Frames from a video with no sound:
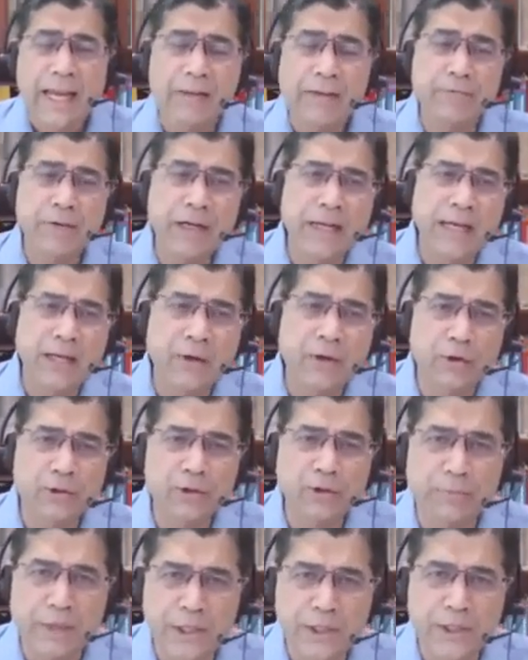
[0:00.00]
In fact, I'll
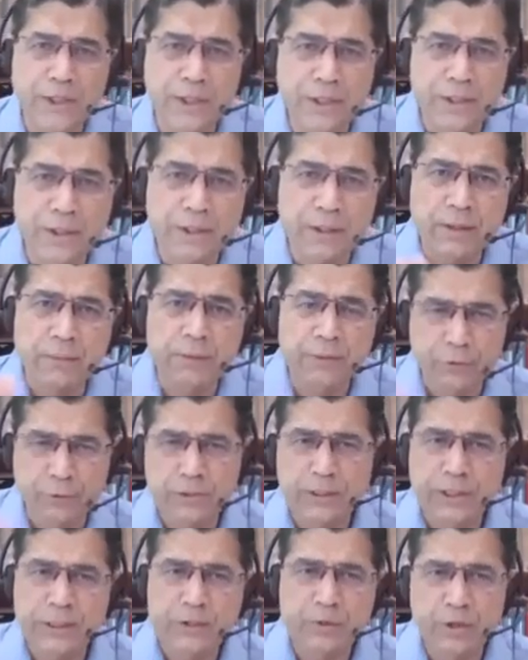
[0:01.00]
also mention,
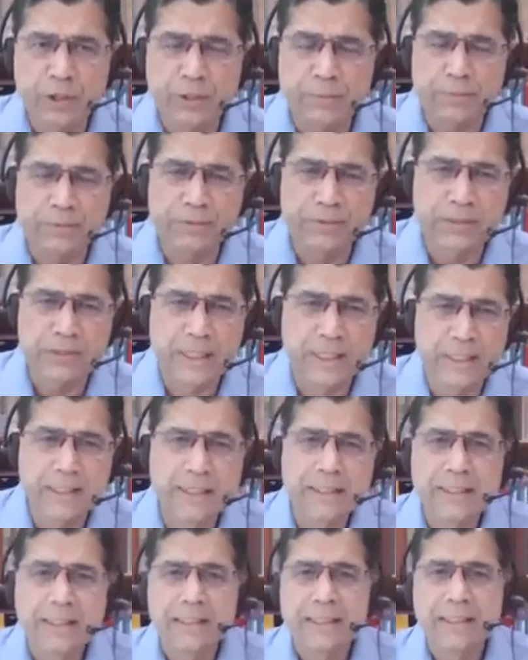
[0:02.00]
before we just go to the previous slide,
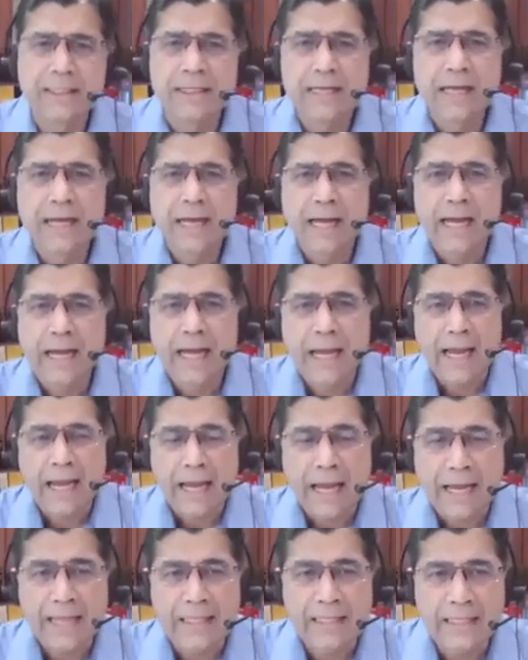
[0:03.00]

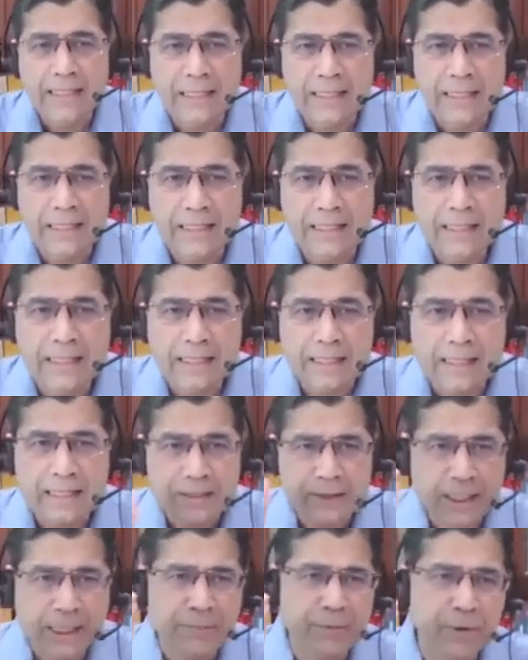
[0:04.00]
in the
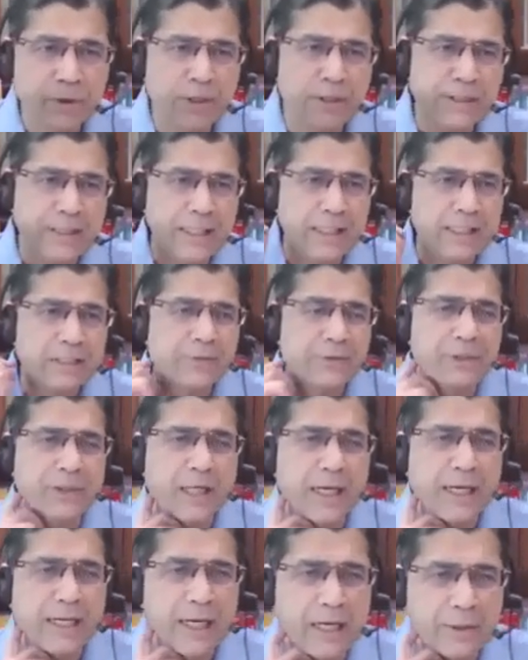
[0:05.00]
Tribunals case
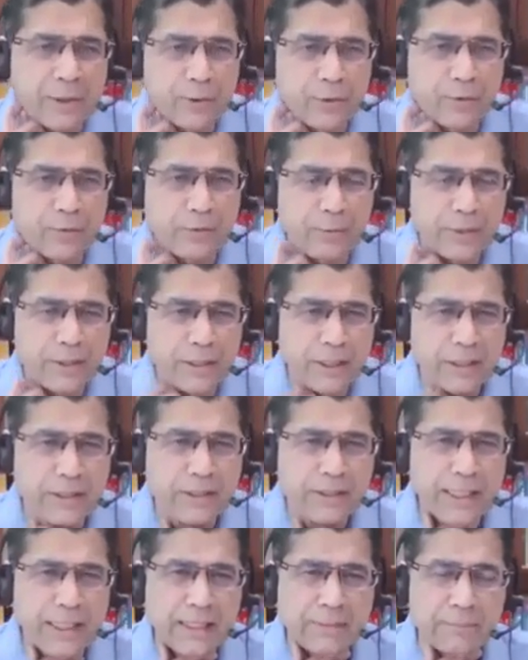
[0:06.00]
which I had argued for
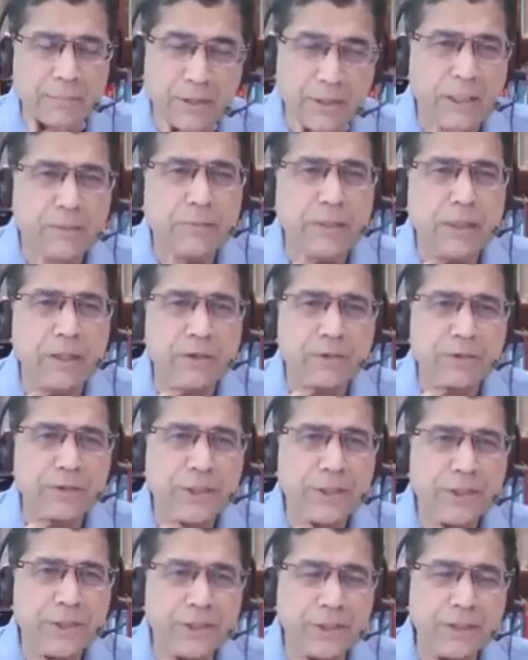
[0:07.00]
Madras Bar
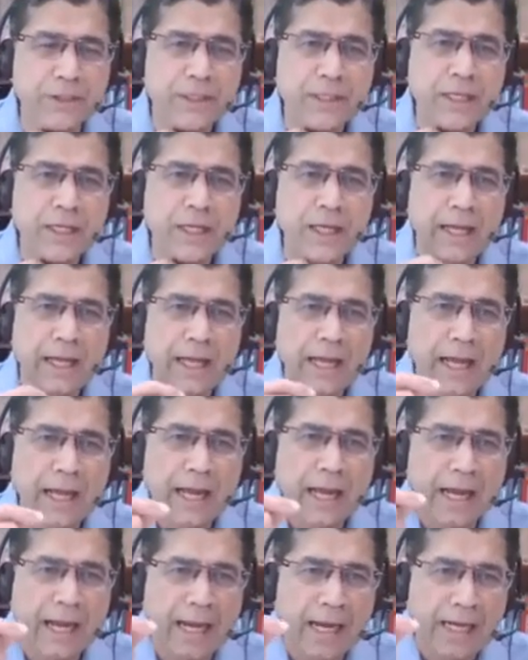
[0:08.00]
Association,
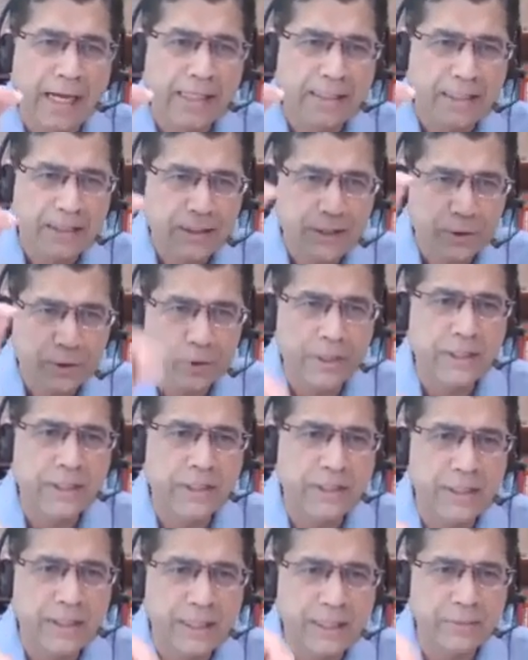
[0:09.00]
and Justice
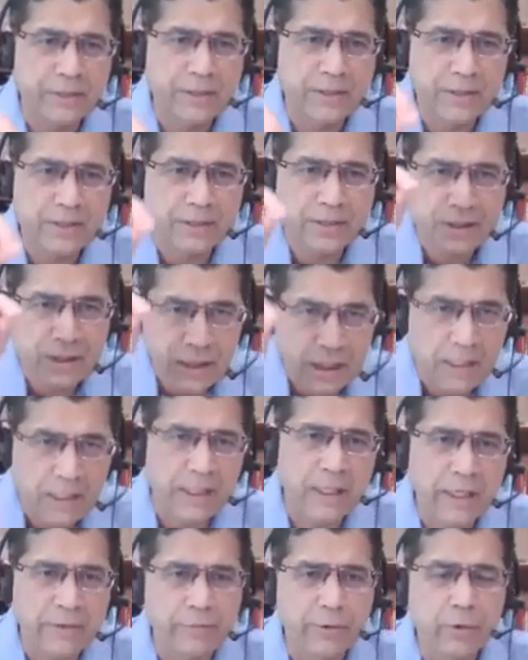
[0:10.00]
Rohinton Nariman's
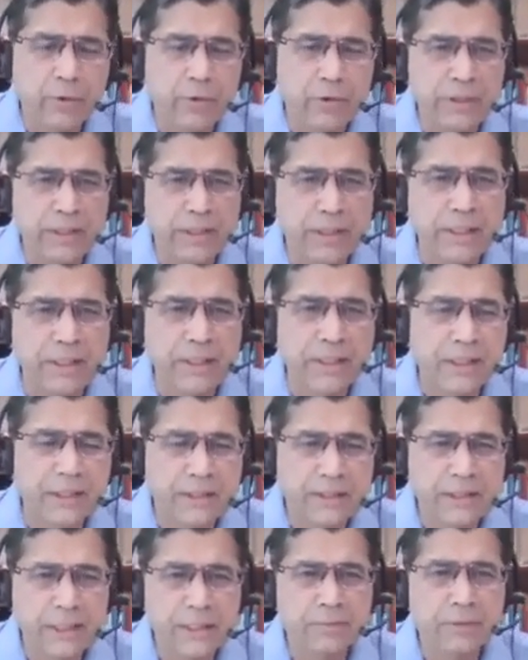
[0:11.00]
concurring view in the
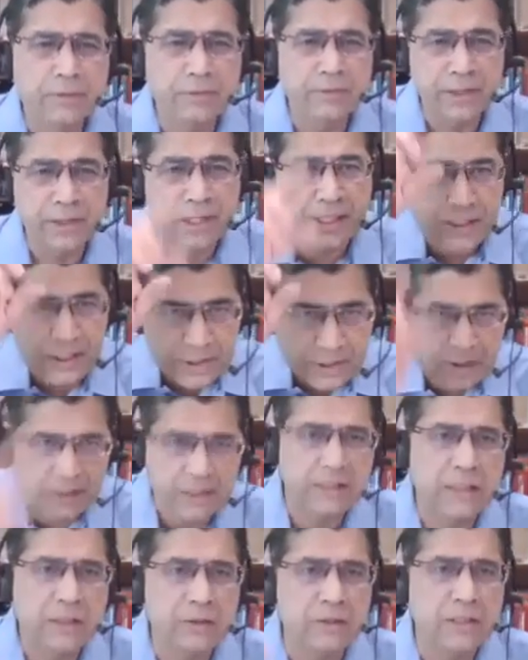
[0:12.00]
judgment which he
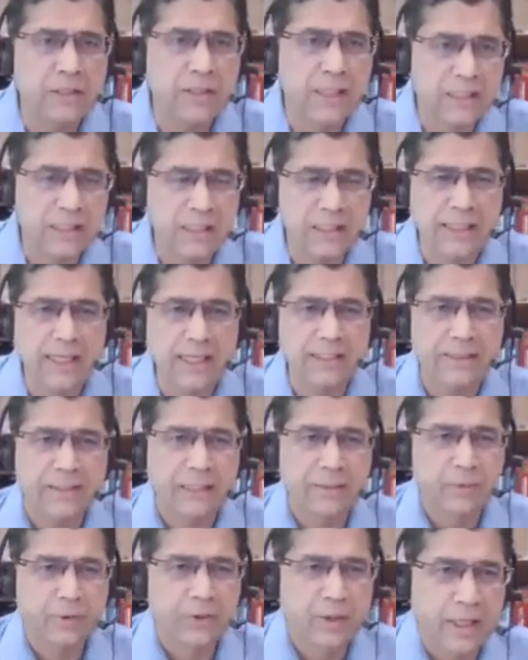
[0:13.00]
struck down the National Tax
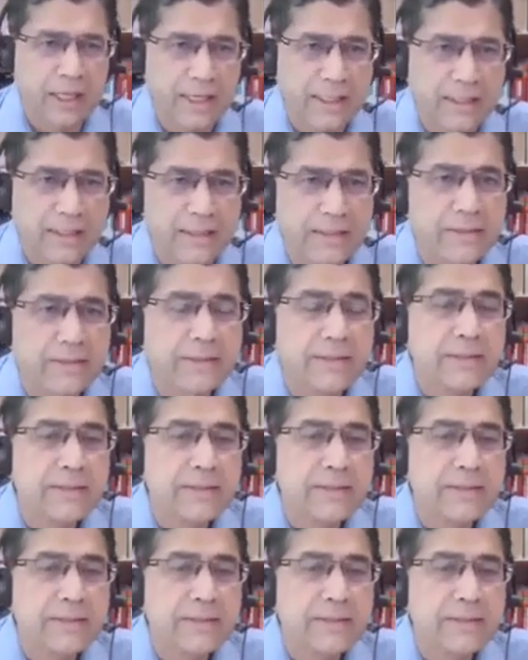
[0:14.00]
Tribunal Act.